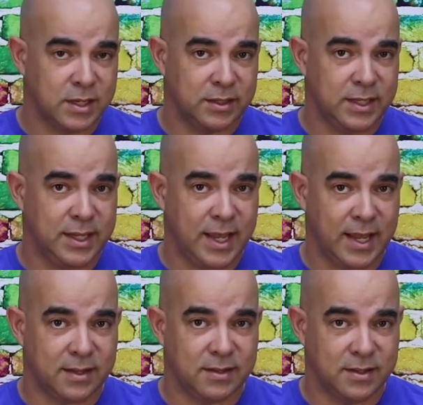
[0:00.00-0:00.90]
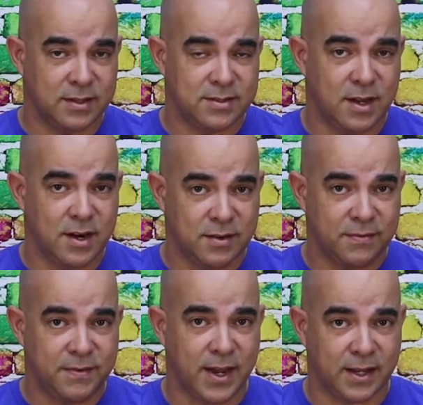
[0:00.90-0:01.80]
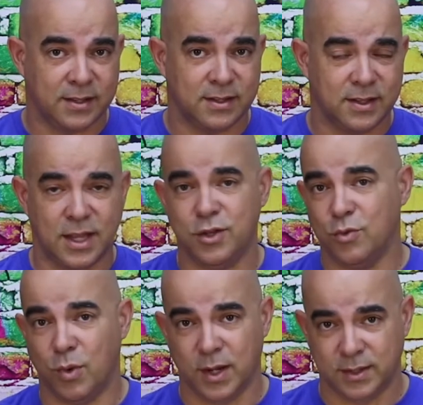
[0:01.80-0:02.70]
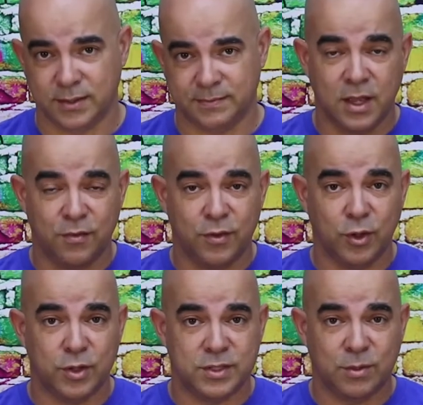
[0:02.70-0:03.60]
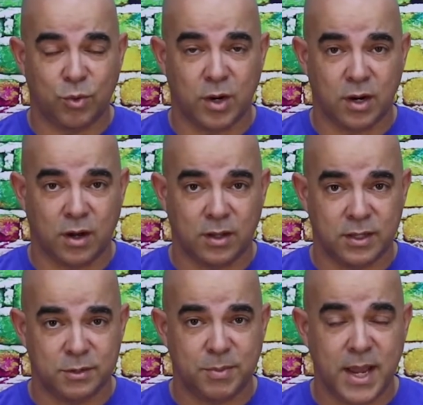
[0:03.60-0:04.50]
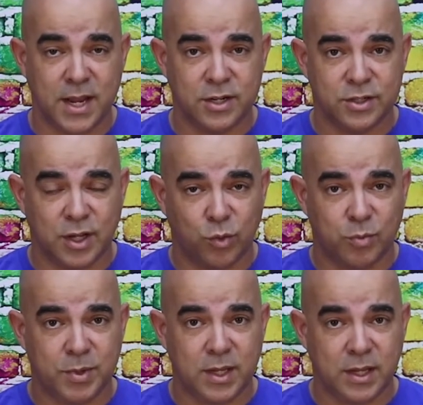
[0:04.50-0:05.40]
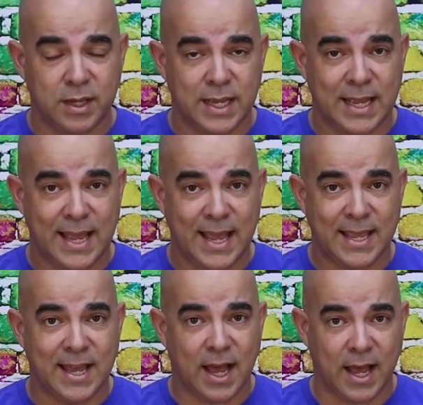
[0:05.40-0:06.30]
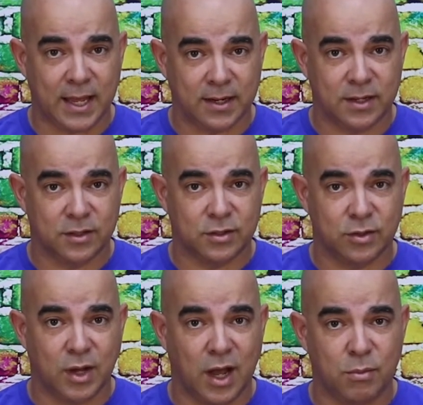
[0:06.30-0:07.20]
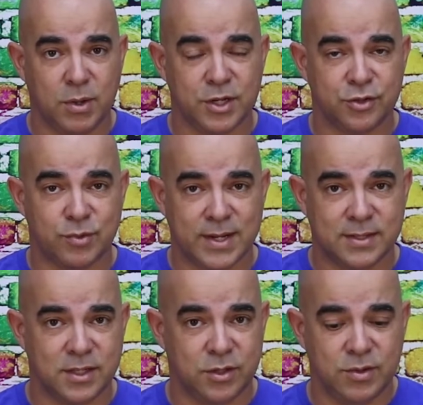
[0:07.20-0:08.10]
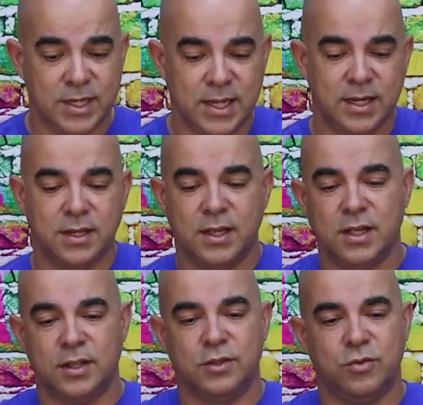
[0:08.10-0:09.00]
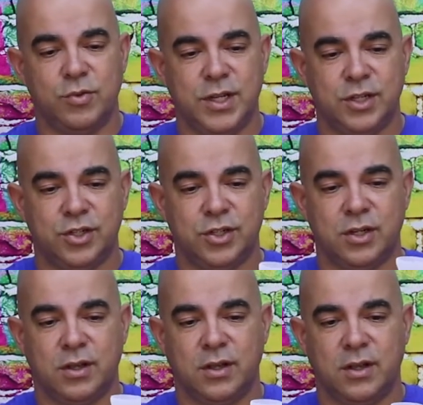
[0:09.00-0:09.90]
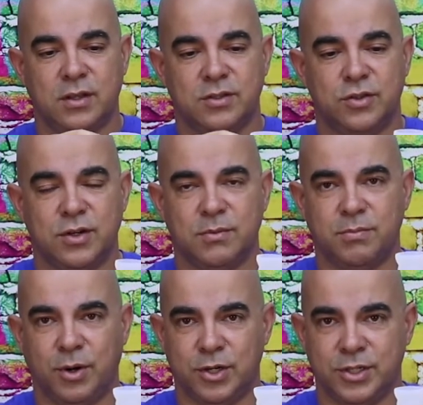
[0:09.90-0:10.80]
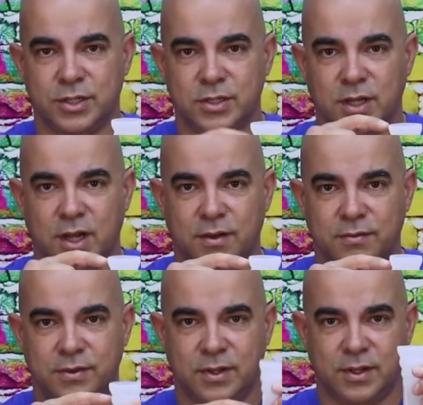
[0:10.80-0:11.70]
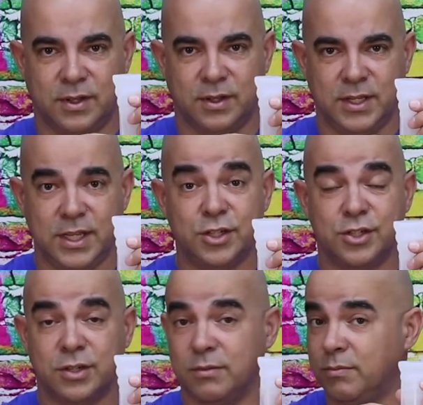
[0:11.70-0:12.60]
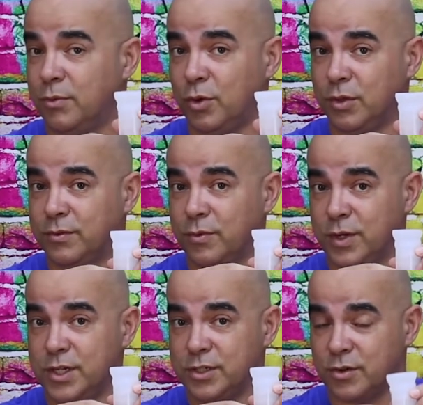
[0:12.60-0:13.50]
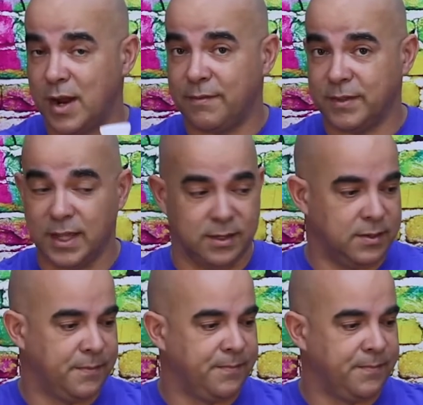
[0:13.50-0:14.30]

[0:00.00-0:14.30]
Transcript: to get the desired effect that you want. If you look somewhere on this page, there will be a guide to how much resin you need to reach certain portions of each mold for each craft kit.